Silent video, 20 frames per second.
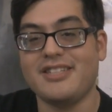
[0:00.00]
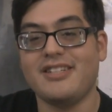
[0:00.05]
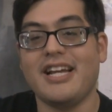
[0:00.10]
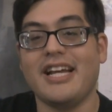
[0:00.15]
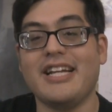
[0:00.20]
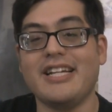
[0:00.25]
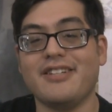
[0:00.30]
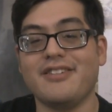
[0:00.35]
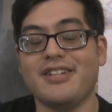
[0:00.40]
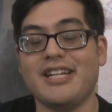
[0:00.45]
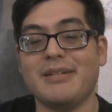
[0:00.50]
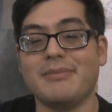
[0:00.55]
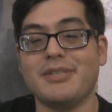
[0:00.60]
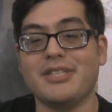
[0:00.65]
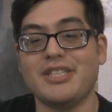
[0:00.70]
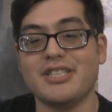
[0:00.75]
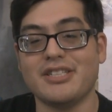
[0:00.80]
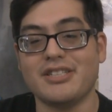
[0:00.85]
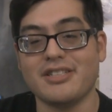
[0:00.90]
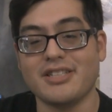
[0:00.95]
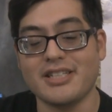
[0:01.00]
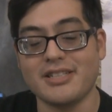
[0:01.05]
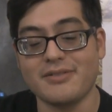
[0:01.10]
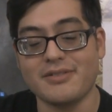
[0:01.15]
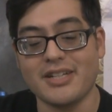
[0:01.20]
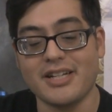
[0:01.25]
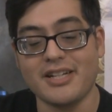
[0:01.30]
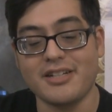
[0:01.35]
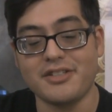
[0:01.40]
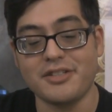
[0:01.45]
take images and things
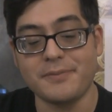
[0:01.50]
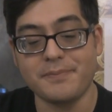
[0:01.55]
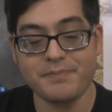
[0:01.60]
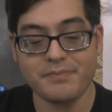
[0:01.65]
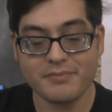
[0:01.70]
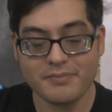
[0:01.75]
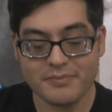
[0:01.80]
of that nature.